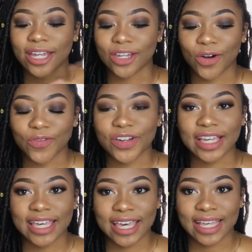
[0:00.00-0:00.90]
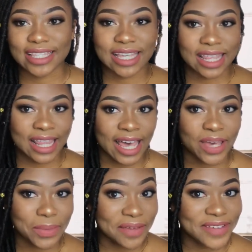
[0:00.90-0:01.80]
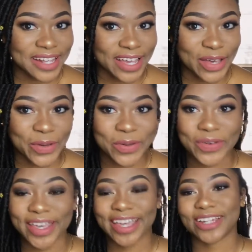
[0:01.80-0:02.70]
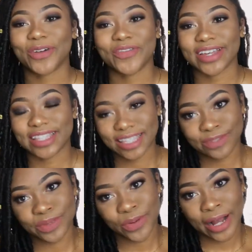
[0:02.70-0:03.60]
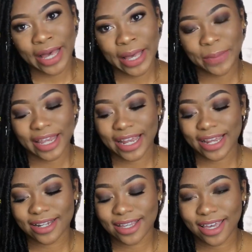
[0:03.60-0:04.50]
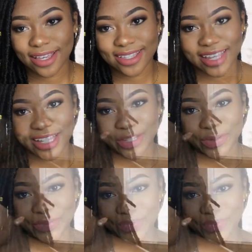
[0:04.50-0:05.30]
Don't forget to like my video and don't forget to subscribe, and yeah, stay tuned.